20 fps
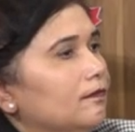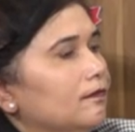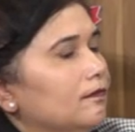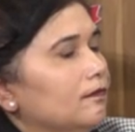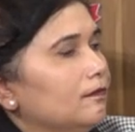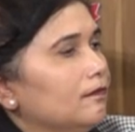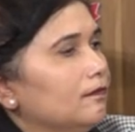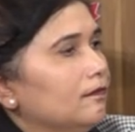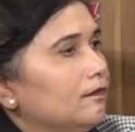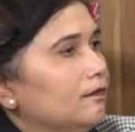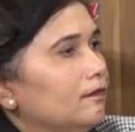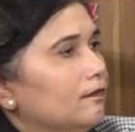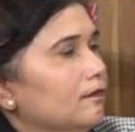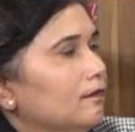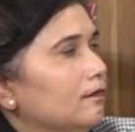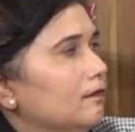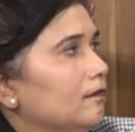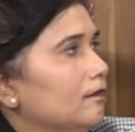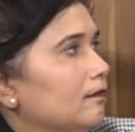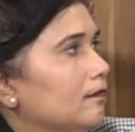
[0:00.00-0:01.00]

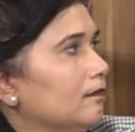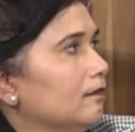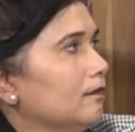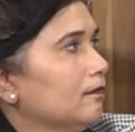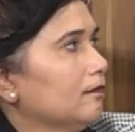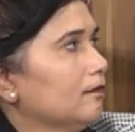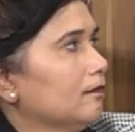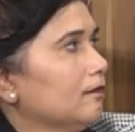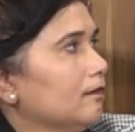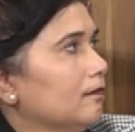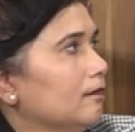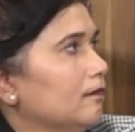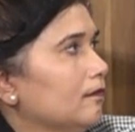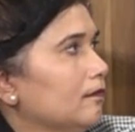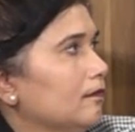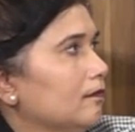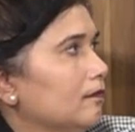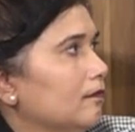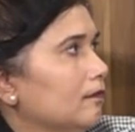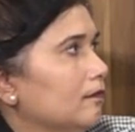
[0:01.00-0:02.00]

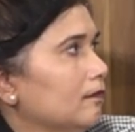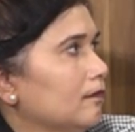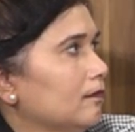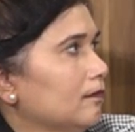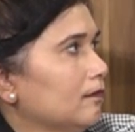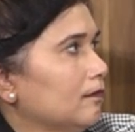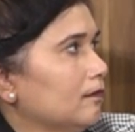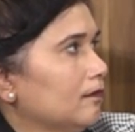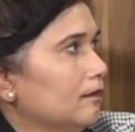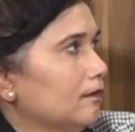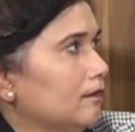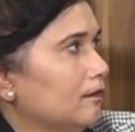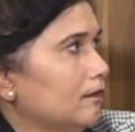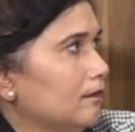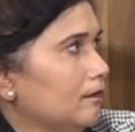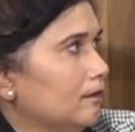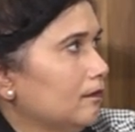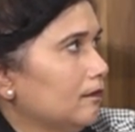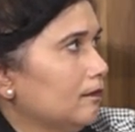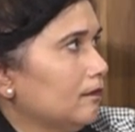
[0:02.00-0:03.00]

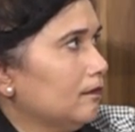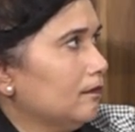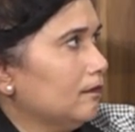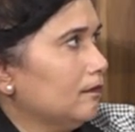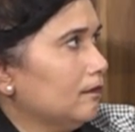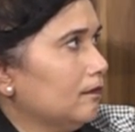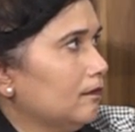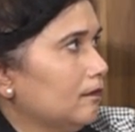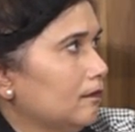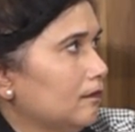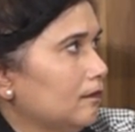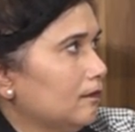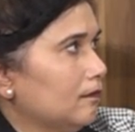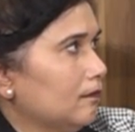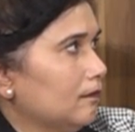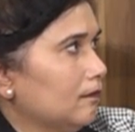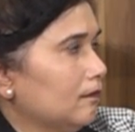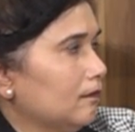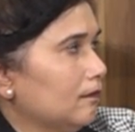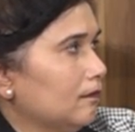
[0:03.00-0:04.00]

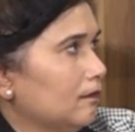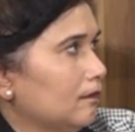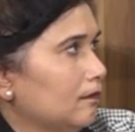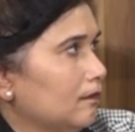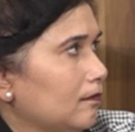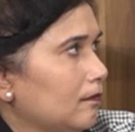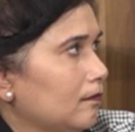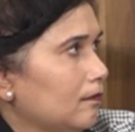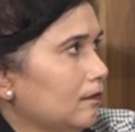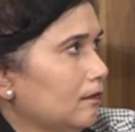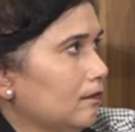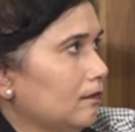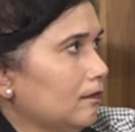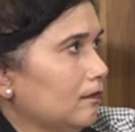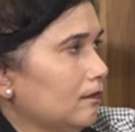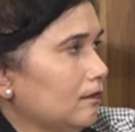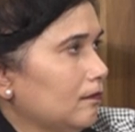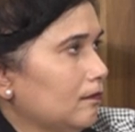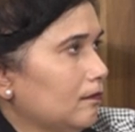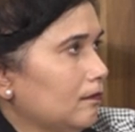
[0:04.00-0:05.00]

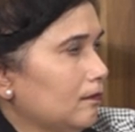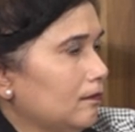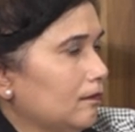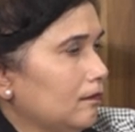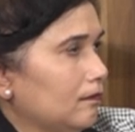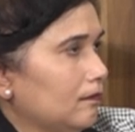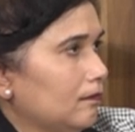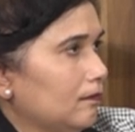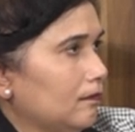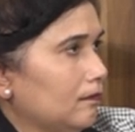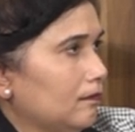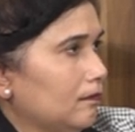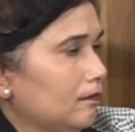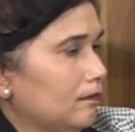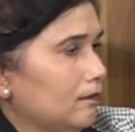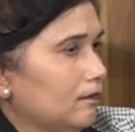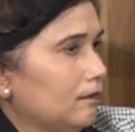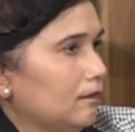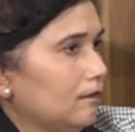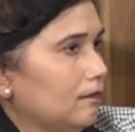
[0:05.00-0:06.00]

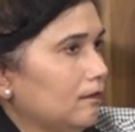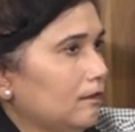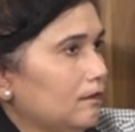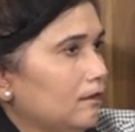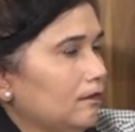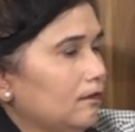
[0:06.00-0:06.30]
(silent)